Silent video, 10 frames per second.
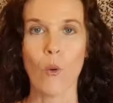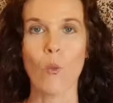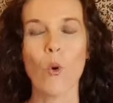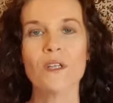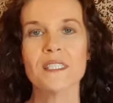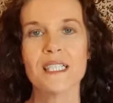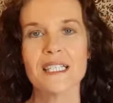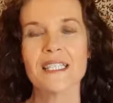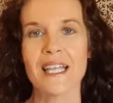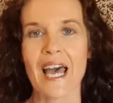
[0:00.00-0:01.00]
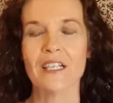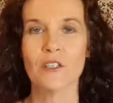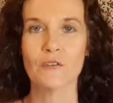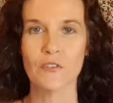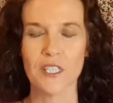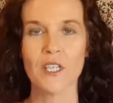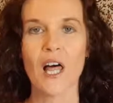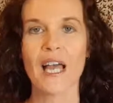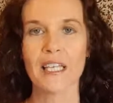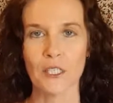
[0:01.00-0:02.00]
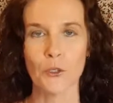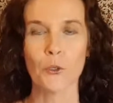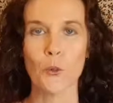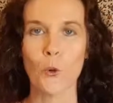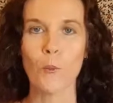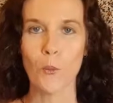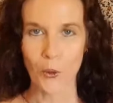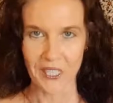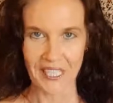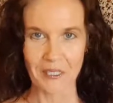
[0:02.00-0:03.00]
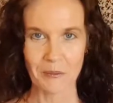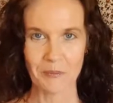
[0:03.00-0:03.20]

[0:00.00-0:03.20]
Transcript: What does that feel like in your body?